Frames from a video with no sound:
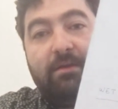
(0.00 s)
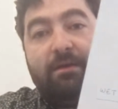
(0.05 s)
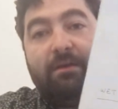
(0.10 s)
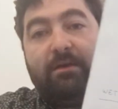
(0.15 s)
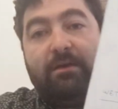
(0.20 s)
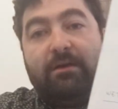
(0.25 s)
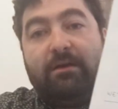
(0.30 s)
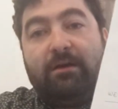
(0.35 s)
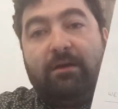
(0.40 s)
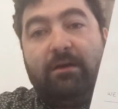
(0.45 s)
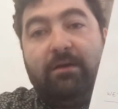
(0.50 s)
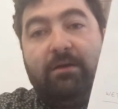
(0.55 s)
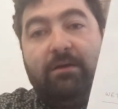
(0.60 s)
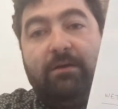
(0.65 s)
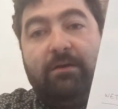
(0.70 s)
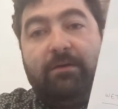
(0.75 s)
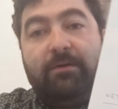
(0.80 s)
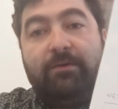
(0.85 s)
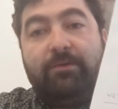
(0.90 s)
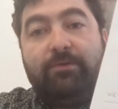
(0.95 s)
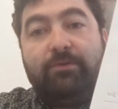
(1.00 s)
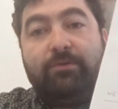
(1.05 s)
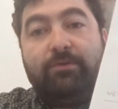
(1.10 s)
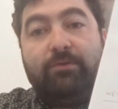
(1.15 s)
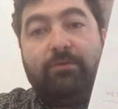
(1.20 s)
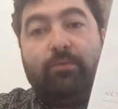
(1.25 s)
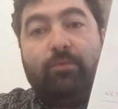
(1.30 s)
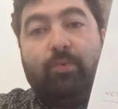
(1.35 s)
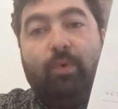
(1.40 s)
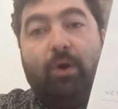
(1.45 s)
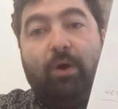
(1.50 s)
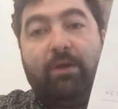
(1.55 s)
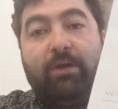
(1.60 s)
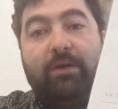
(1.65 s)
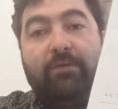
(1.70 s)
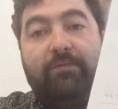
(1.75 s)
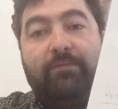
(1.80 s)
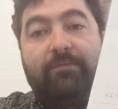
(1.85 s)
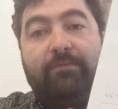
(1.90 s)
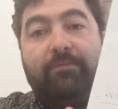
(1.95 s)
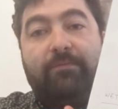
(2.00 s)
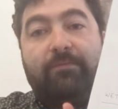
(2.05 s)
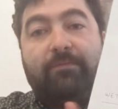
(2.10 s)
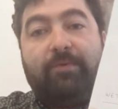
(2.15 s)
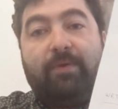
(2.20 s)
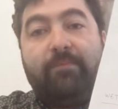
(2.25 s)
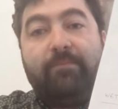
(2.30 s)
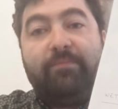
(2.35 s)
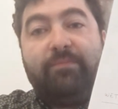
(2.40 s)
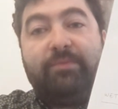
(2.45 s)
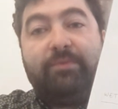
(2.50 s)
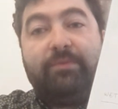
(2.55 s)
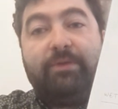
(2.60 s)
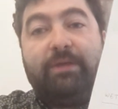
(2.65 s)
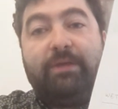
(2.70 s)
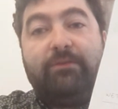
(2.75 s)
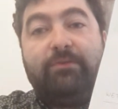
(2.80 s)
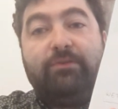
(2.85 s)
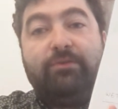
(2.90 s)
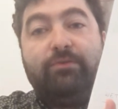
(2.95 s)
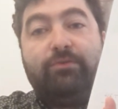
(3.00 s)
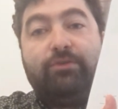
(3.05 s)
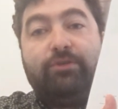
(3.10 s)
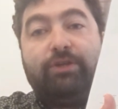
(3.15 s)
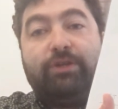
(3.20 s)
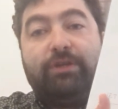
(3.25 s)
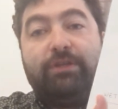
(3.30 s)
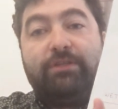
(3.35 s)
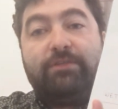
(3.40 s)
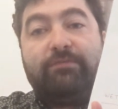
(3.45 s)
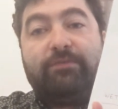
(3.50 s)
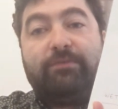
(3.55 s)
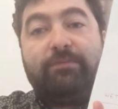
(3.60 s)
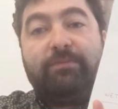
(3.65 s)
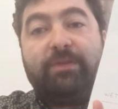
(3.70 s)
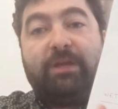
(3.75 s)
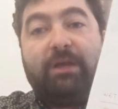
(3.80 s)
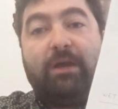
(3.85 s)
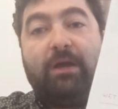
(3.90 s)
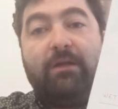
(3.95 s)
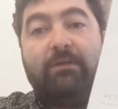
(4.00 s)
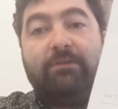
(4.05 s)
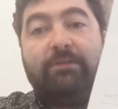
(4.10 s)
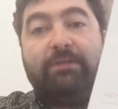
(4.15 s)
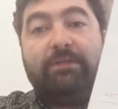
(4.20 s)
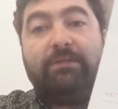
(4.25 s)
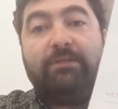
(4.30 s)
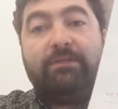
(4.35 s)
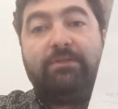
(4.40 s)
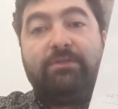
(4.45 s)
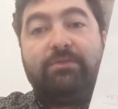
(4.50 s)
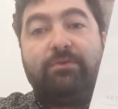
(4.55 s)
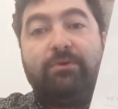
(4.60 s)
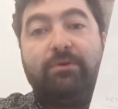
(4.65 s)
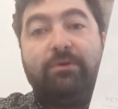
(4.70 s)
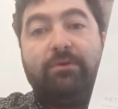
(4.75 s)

uh, water from and nutrients from the cotyledon soil